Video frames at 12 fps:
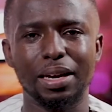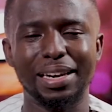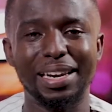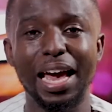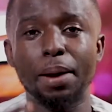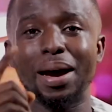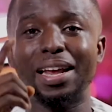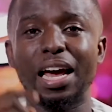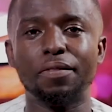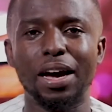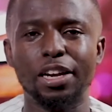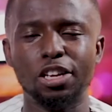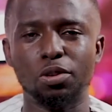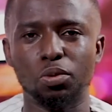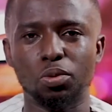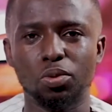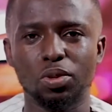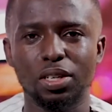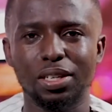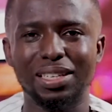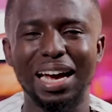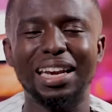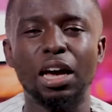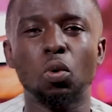Naaman never knew
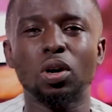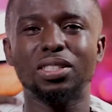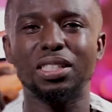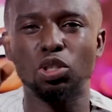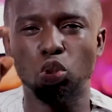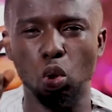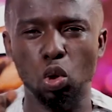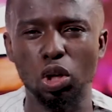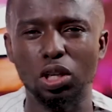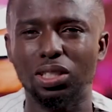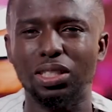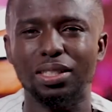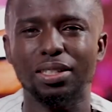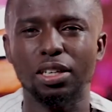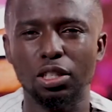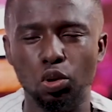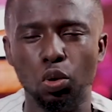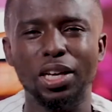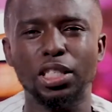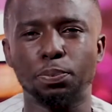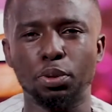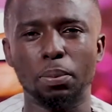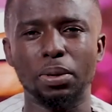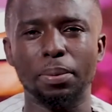that there was a solution to his
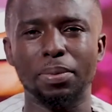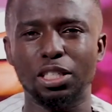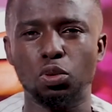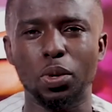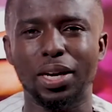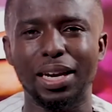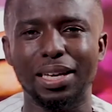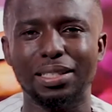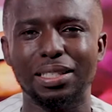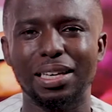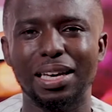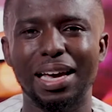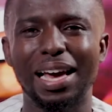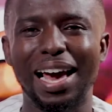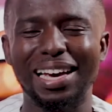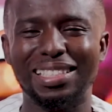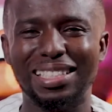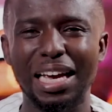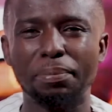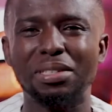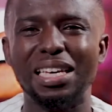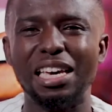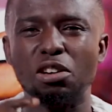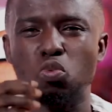problem, his weakness,
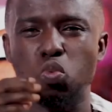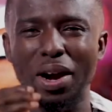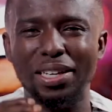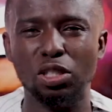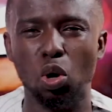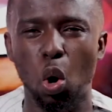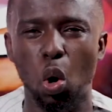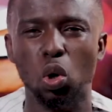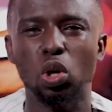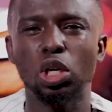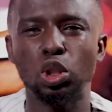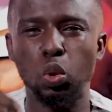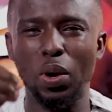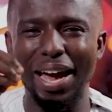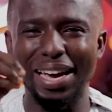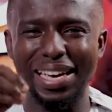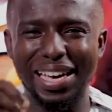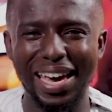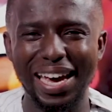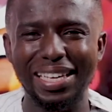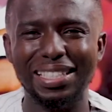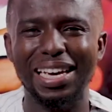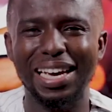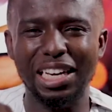except he went on to
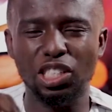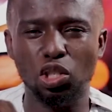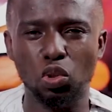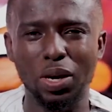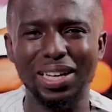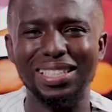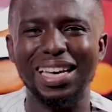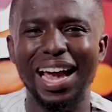engage his strength.